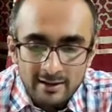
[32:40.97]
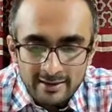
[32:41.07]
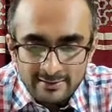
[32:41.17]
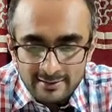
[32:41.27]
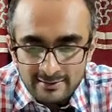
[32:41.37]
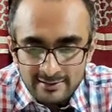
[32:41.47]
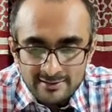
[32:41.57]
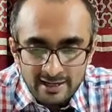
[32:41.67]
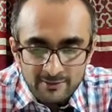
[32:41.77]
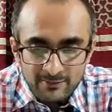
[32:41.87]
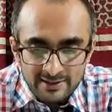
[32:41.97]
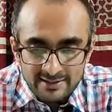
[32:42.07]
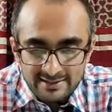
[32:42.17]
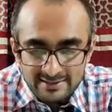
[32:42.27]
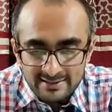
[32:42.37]
and these high
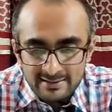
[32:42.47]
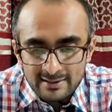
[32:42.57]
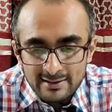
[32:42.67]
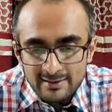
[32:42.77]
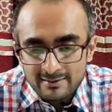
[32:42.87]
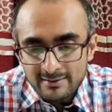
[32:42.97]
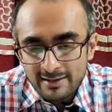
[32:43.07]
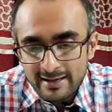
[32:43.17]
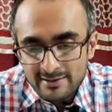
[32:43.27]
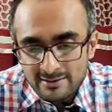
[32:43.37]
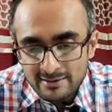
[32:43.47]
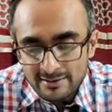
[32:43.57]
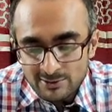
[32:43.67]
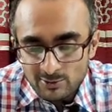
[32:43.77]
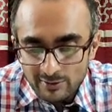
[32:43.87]
fatty acid, they enter
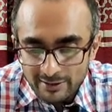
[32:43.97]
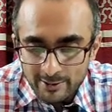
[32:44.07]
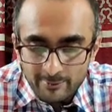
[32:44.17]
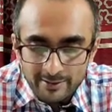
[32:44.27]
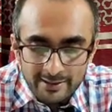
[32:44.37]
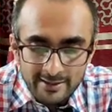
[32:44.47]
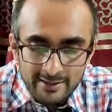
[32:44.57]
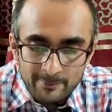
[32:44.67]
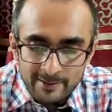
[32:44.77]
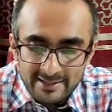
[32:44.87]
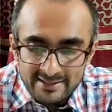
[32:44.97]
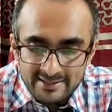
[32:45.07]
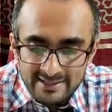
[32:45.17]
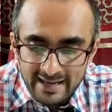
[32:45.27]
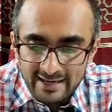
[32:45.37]
into liver and
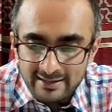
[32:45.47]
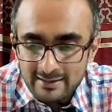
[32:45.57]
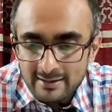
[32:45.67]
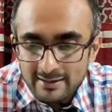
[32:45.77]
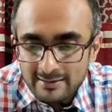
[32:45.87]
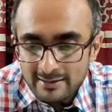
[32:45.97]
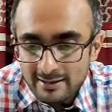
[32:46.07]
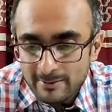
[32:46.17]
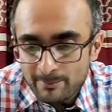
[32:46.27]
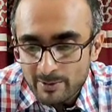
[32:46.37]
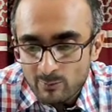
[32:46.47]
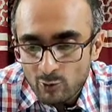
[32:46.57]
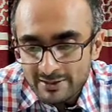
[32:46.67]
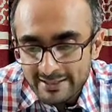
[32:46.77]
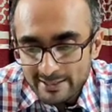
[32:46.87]
hepatic cell. They
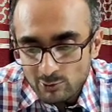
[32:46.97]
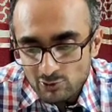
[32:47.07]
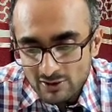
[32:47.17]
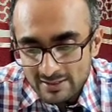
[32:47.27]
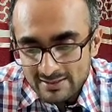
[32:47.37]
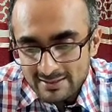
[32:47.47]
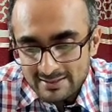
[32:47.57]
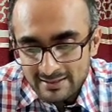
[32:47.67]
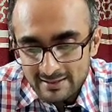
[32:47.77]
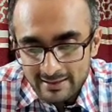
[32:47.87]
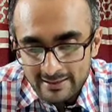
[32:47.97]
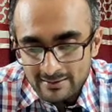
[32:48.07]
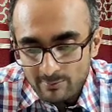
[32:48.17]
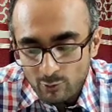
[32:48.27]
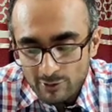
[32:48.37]
promote ketogenesis,
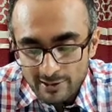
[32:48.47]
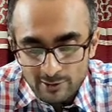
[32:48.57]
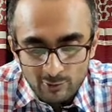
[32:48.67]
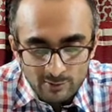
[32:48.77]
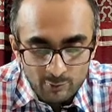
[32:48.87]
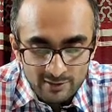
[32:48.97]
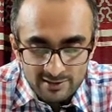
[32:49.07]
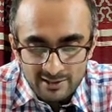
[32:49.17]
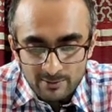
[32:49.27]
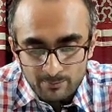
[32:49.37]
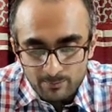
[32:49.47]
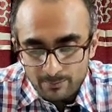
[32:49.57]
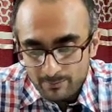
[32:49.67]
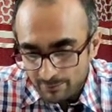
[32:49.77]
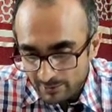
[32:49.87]
and more ketone bodies are
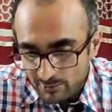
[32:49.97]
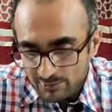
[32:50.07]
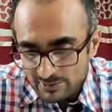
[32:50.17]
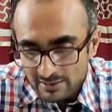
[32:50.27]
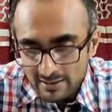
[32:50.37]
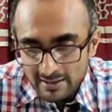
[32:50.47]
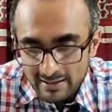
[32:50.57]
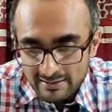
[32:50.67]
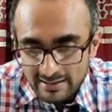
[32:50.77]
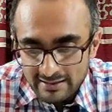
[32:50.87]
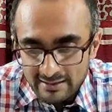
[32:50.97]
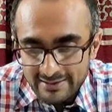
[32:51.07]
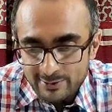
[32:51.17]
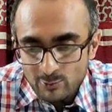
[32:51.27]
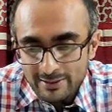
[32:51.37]
produced, and that
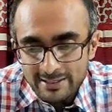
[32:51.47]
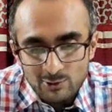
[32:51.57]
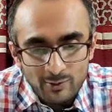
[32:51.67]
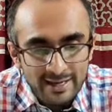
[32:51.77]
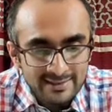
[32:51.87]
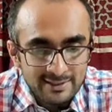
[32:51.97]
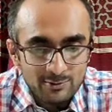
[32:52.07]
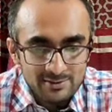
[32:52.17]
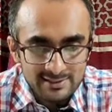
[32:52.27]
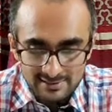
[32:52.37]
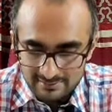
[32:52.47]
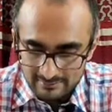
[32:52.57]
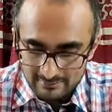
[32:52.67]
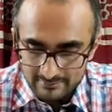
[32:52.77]
lead to ketoacidosis.